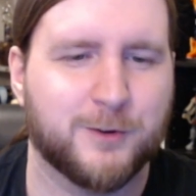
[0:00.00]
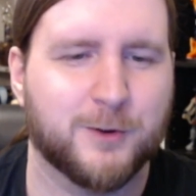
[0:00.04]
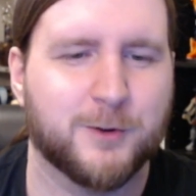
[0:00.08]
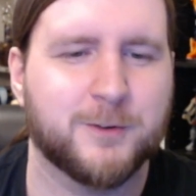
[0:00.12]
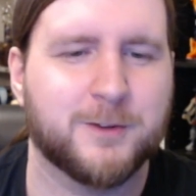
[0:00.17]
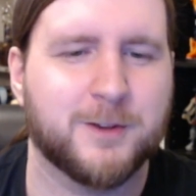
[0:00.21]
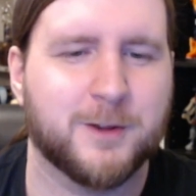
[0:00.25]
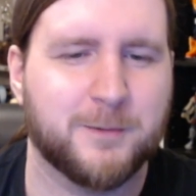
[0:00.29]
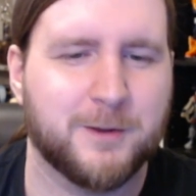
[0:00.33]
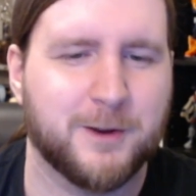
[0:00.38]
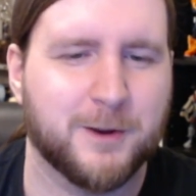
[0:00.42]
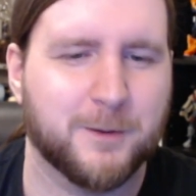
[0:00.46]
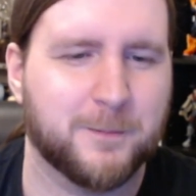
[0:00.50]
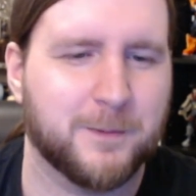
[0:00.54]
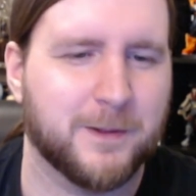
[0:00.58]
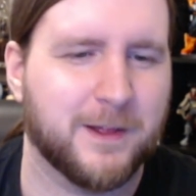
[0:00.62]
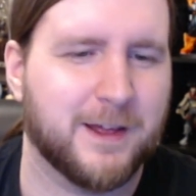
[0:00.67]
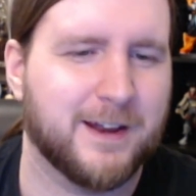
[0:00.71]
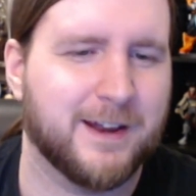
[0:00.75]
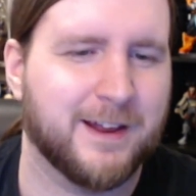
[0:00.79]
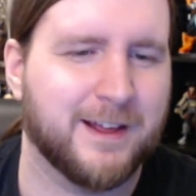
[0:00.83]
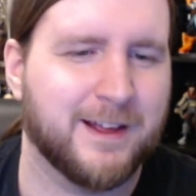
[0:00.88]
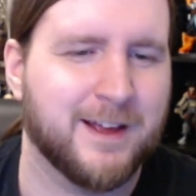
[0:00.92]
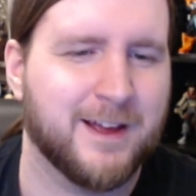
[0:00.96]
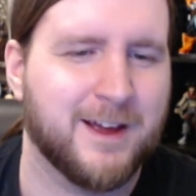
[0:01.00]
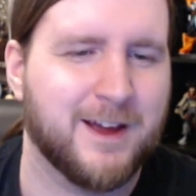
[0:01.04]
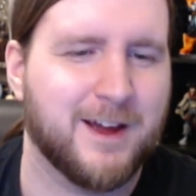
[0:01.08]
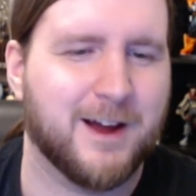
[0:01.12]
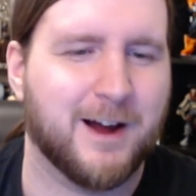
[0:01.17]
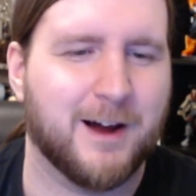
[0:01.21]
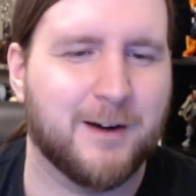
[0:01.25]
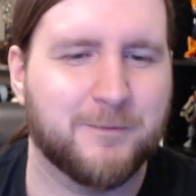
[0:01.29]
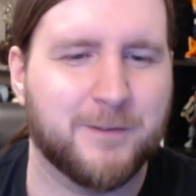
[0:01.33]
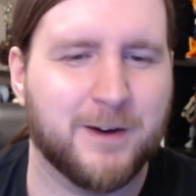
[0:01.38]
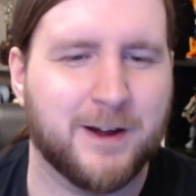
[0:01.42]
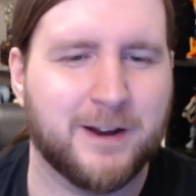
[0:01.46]
don't tell me you're planning
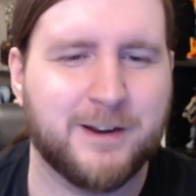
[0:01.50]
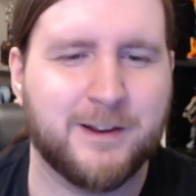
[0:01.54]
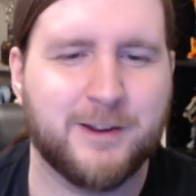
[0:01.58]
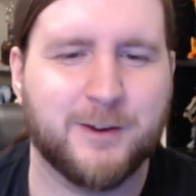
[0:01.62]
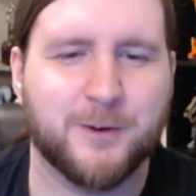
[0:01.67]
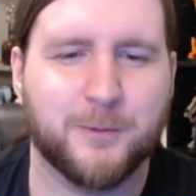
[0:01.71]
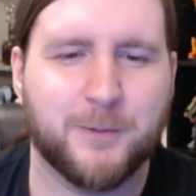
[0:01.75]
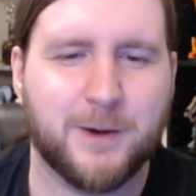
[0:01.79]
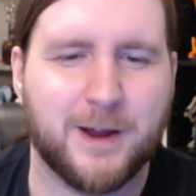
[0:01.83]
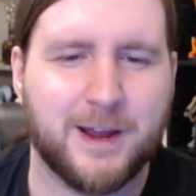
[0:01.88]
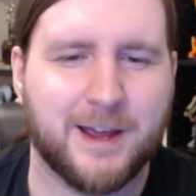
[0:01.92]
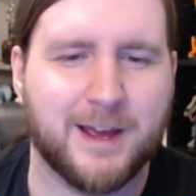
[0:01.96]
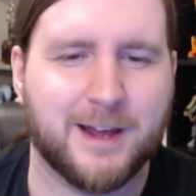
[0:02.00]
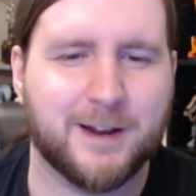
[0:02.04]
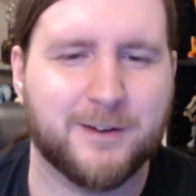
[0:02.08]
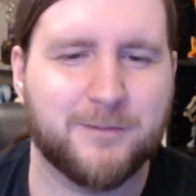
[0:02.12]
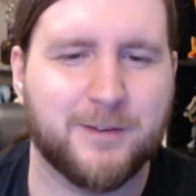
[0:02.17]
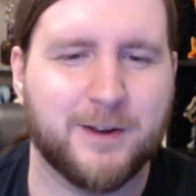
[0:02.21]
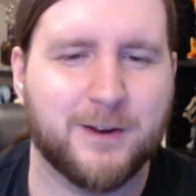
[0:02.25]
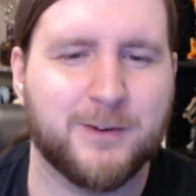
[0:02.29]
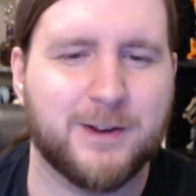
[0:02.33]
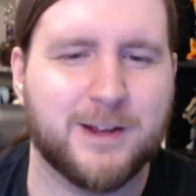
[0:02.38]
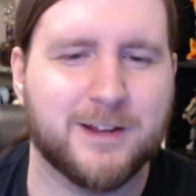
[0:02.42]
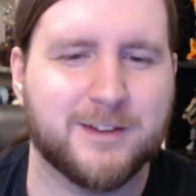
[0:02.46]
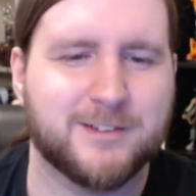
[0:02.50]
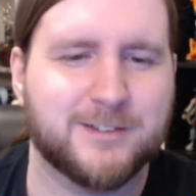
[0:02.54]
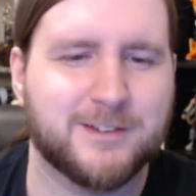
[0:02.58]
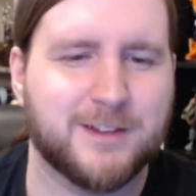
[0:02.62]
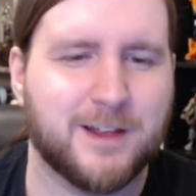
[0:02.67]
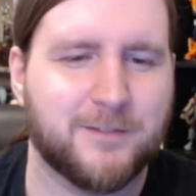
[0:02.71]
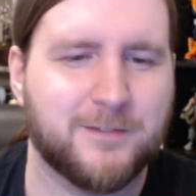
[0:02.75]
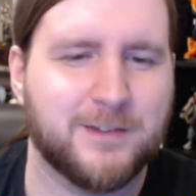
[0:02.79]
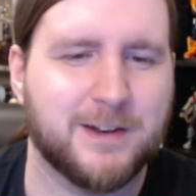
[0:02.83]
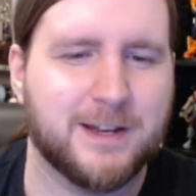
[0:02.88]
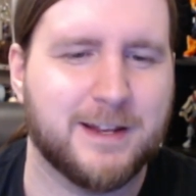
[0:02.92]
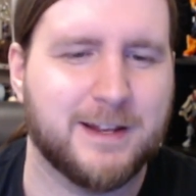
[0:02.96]
on finding your way out of area
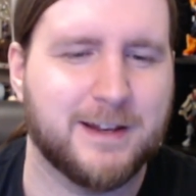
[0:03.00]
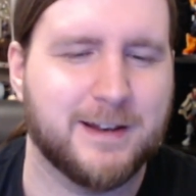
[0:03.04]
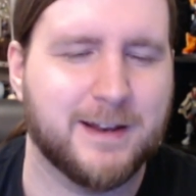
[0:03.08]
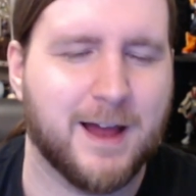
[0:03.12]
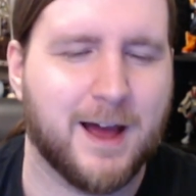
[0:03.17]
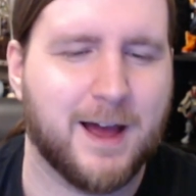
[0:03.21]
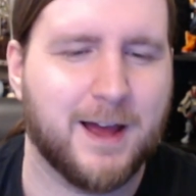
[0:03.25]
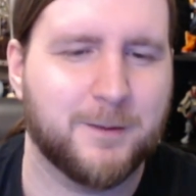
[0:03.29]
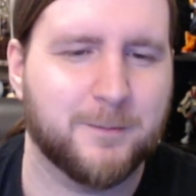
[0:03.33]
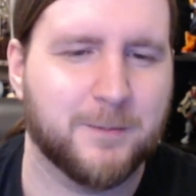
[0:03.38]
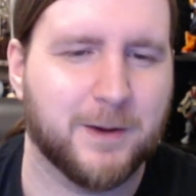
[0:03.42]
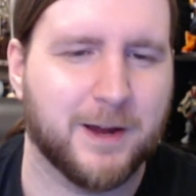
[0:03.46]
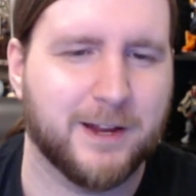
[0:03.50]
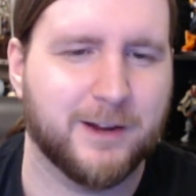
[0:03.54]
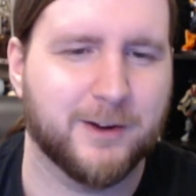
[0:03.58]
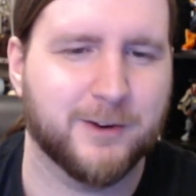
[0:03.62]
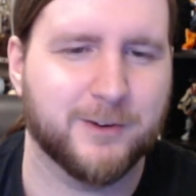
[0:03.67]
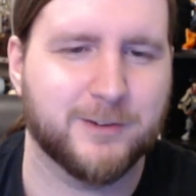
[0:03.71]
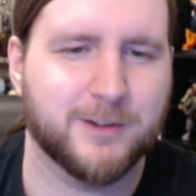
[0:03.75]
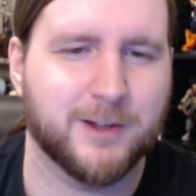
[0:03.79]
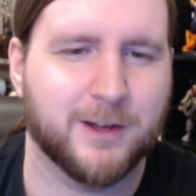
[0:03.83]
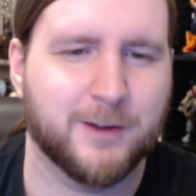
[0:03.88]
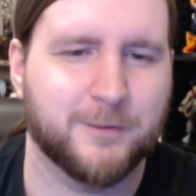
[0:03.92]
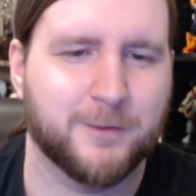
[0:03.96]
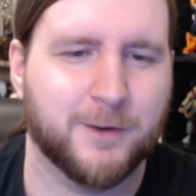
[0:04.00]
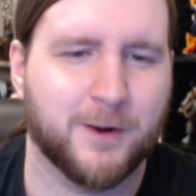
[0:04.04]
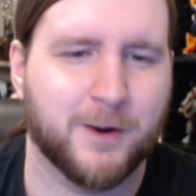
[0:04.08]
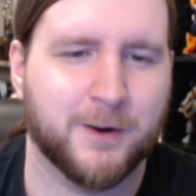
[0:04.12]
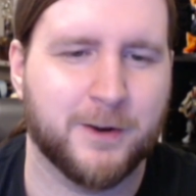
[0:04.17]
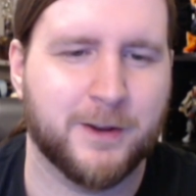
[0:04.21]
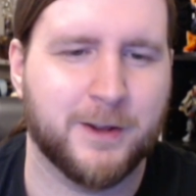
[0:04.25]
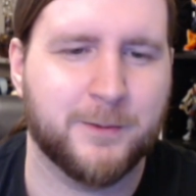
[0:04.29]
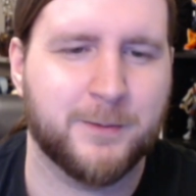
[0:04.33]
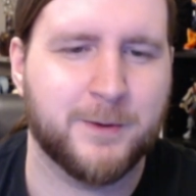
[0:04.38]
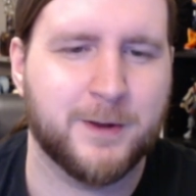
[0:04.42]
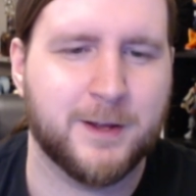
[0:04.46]
79 by yourself, are
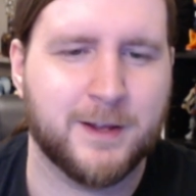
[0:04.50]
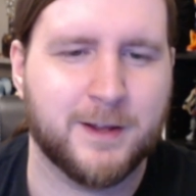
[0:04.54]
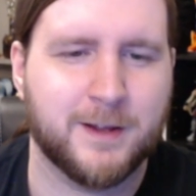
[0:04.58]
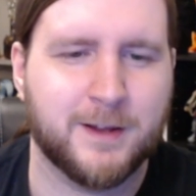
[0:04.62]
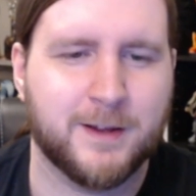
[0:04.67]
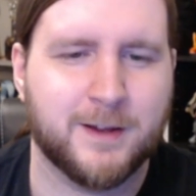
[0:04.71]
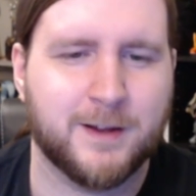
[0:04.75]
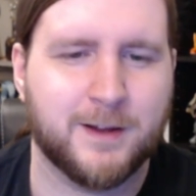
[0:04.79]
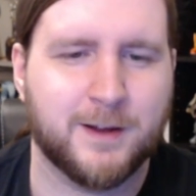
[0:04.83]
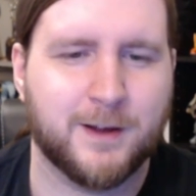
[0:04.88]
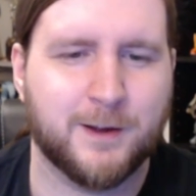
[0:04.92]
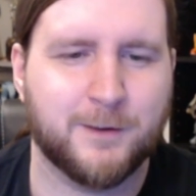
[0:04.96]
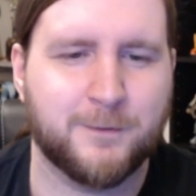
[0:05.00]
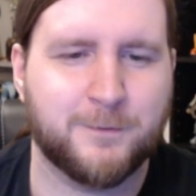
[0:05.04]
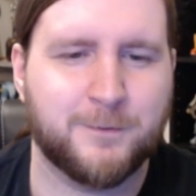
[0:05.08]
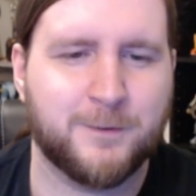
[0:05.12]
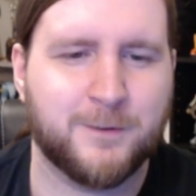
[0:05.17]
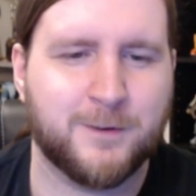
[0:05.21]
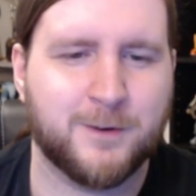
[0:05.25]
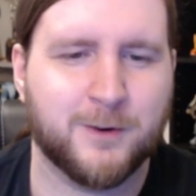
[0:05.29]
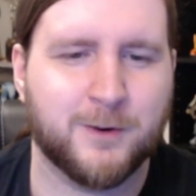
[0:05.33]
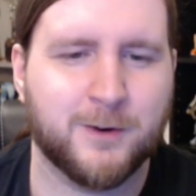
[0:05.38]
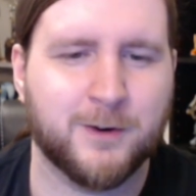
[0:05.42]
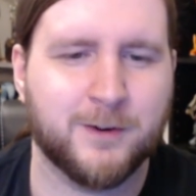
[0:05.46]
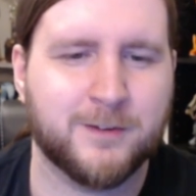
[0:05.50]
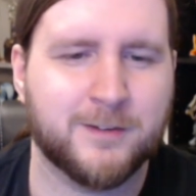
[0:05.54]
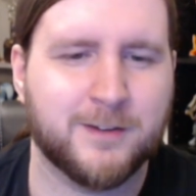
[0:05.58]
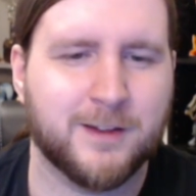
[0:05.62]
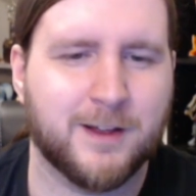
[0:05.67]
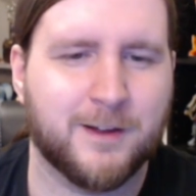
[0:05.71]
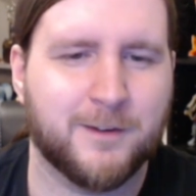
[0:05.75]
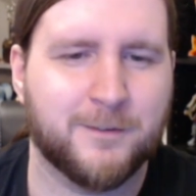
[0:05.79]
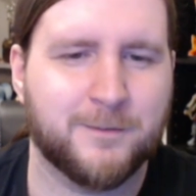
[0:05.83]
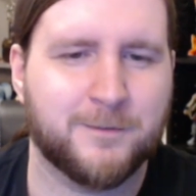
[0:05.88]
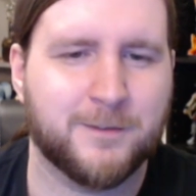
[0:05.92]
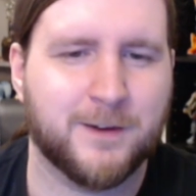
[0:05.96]
you? Of course
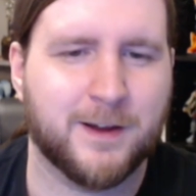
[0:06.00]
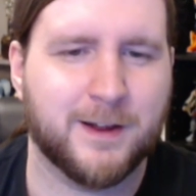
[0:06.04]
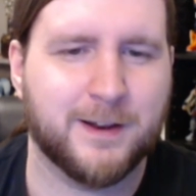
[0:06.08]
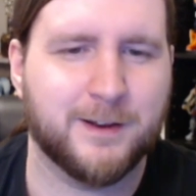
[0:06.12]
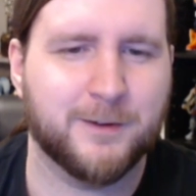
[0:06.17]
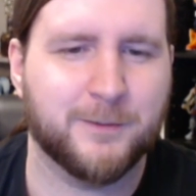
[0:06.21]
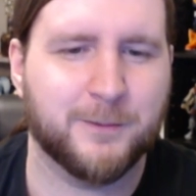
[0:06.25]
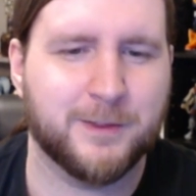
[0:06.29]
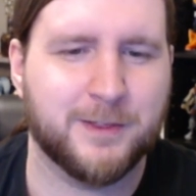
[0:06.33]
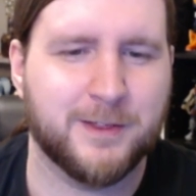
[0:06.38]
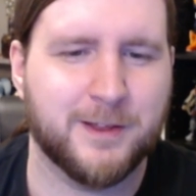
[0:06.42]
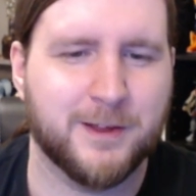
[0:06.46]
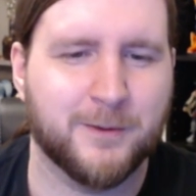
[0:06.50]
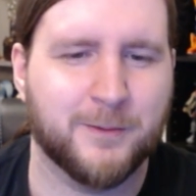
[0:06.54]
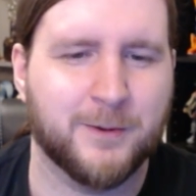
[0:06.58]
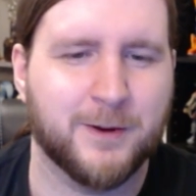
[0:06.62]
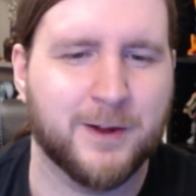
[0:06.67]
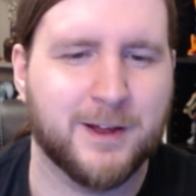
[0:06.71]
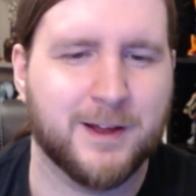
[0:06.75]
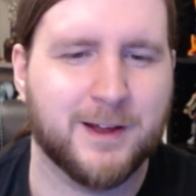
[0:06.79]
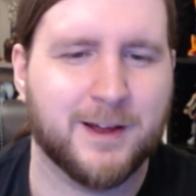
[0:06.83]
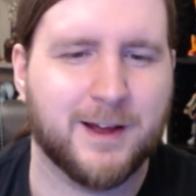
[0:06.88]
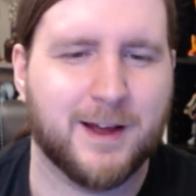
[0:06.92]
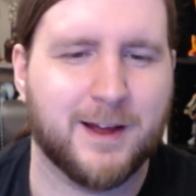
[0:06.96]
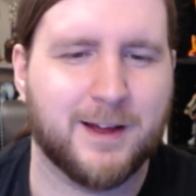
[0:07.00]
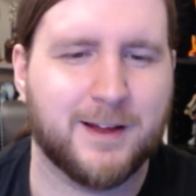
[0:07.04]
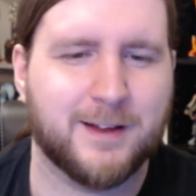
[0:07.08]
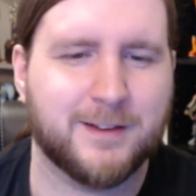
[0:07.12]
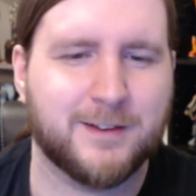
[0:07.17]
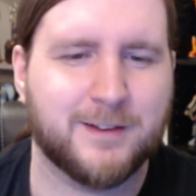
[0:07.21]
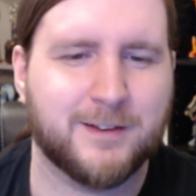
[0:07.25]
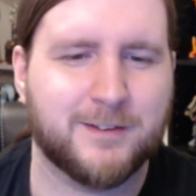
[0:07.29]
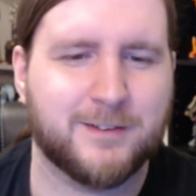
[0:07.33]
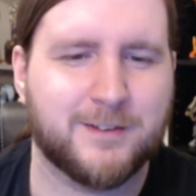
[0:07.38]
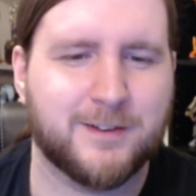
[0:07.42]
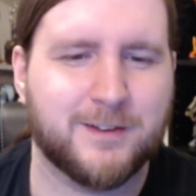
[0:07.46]
I'll find it with you.
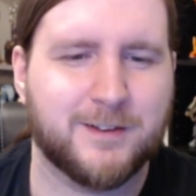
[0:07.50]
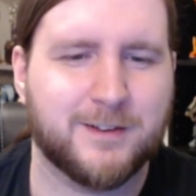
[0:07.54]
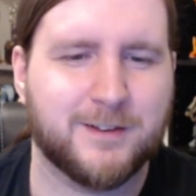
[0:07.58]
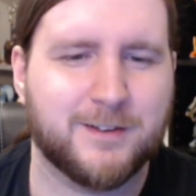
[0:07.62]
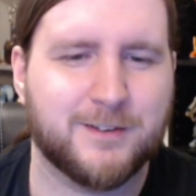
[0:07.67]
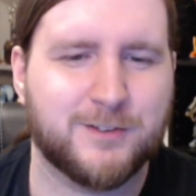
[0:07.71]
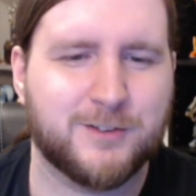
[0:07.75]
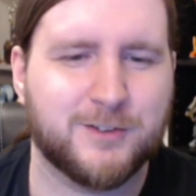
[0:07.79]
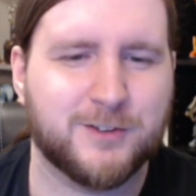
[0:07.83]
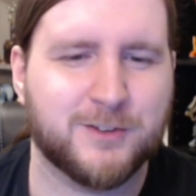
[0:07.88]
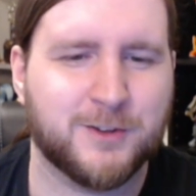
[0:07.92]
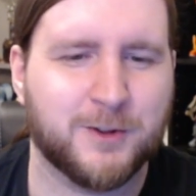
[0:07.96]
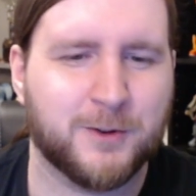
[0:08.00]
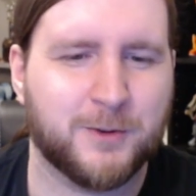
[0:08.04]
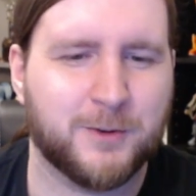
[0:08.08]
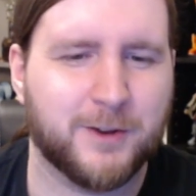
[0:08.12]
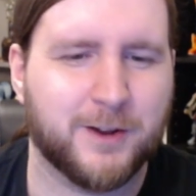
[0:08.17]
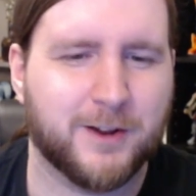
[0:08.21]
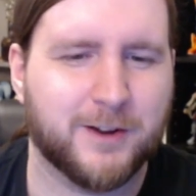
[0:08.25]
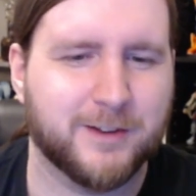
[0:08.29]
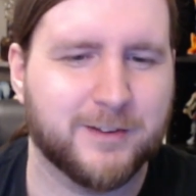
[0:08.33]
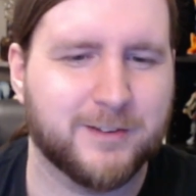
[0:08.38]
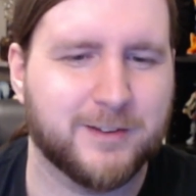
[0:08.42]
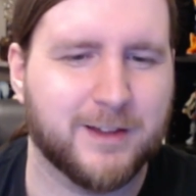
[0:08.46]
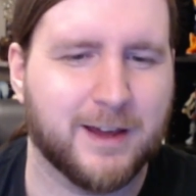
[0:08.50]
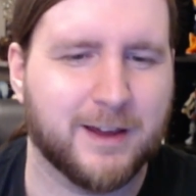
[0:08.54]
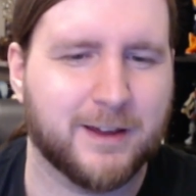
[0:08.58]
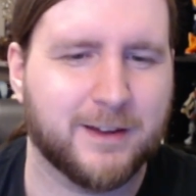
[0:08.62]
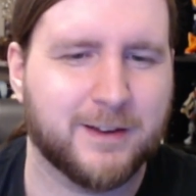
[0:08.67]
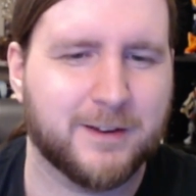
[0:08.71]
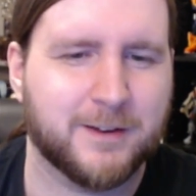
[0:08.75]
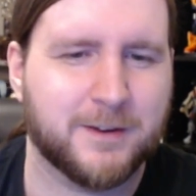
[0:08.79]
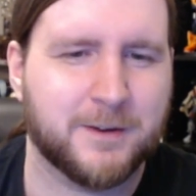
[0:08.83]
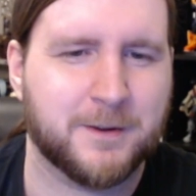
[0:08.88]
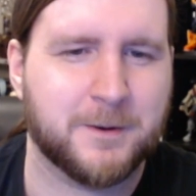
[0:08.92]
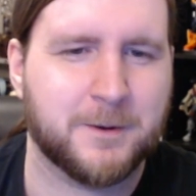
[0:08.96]
Uh, just hold on a
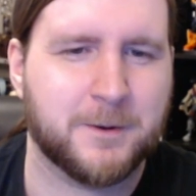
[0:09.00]
sec.